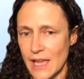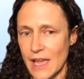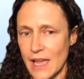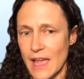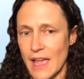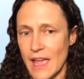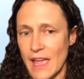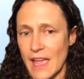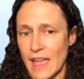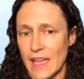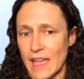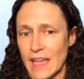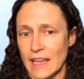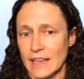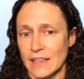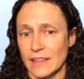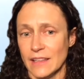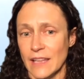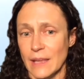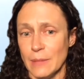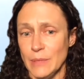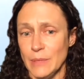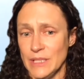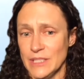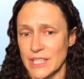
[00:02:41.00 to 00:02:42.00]
And
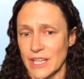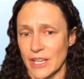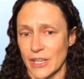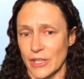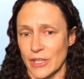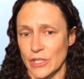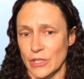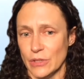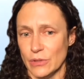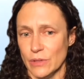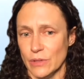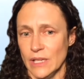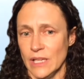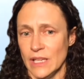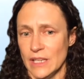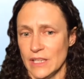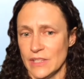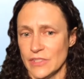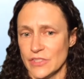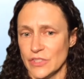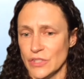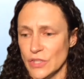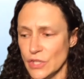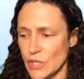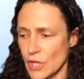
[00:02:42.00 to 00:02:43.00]
let me tell you, it
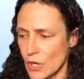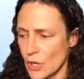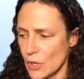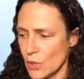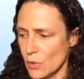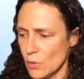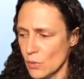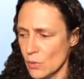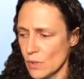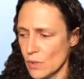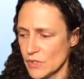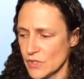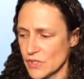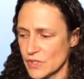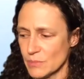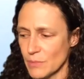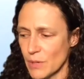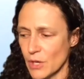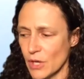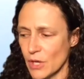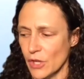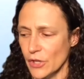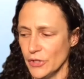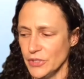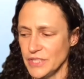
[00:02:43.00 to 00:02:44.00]
is no
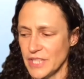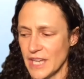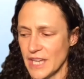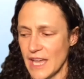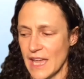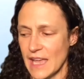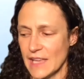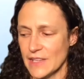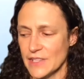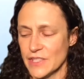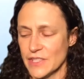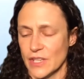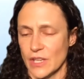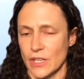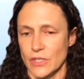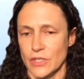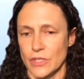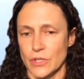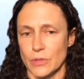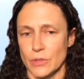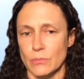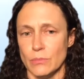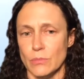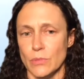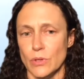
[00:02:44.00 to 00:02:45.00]
small task
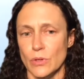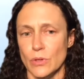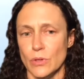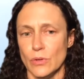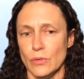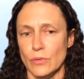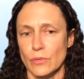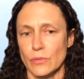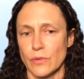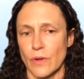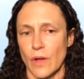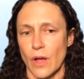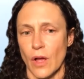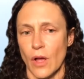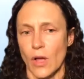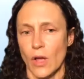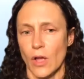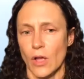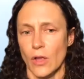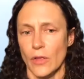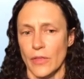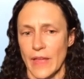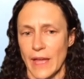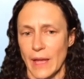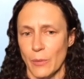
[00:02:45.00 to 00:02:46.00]
to move
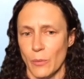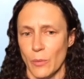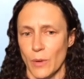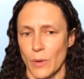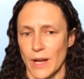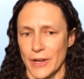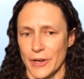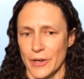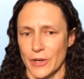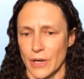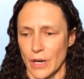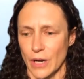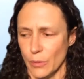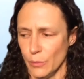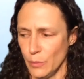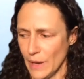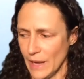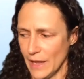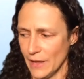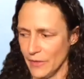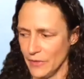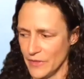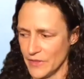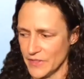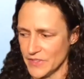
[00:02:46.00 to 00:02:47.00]
all that water
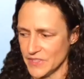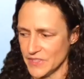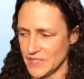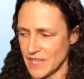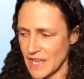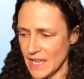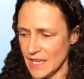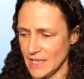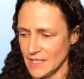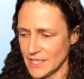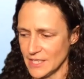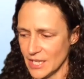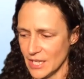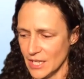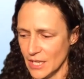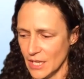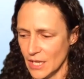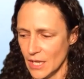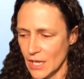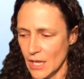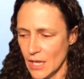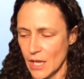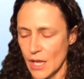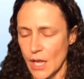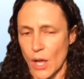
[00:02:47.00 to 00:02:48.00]
around the state.
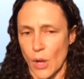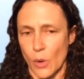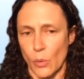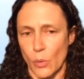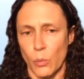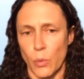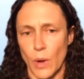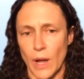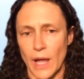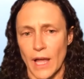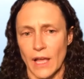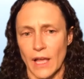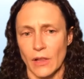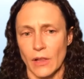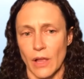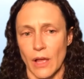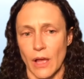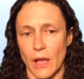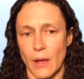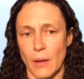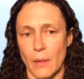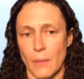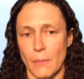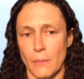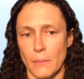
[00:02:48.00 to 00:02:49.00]

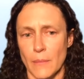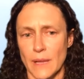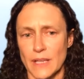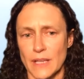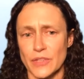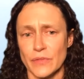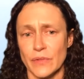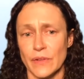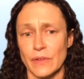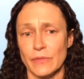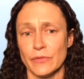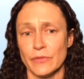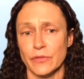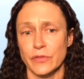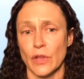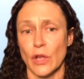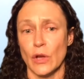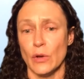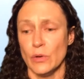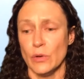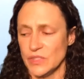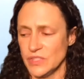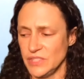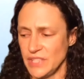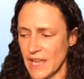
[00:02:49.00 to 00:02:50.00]
While much of it
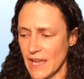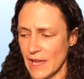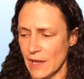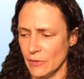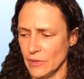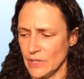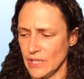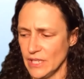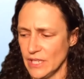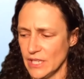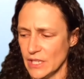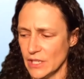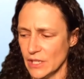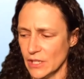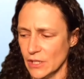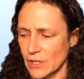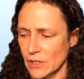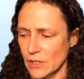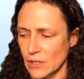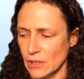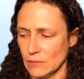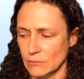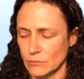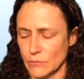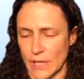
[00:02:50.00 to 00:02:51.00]
flows
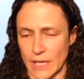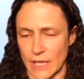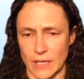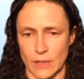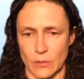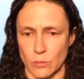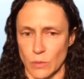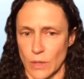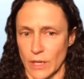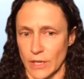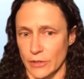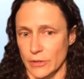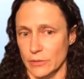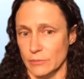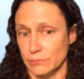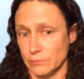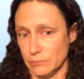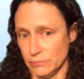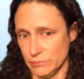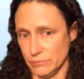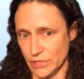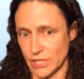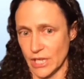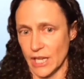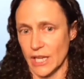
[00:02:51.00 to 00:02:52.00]
downhill, like water
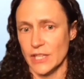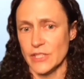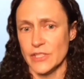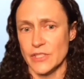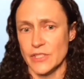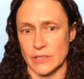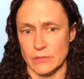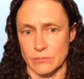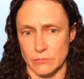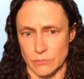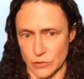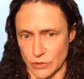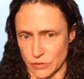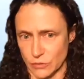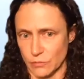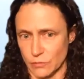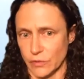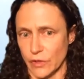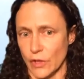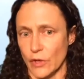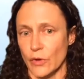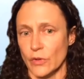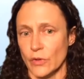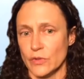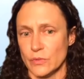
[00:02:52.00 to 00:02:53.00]
does, it just
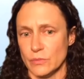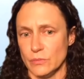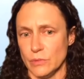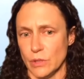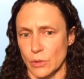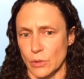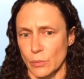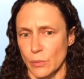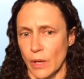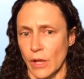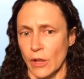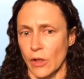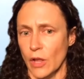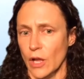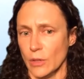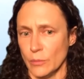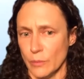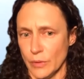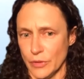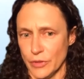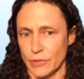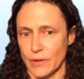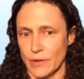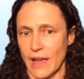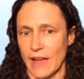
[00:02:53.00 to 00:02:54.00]
flows, along
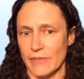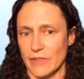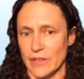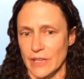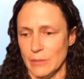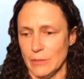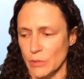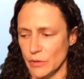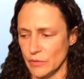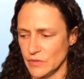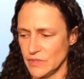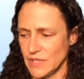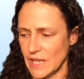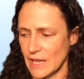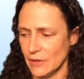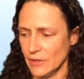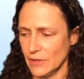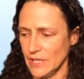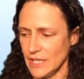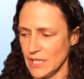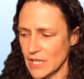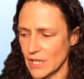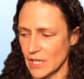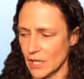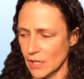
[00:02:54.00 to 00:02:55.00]
with gravity, moves
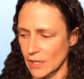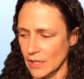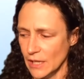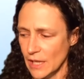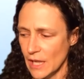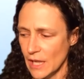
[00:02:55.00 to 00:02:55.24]
downhill.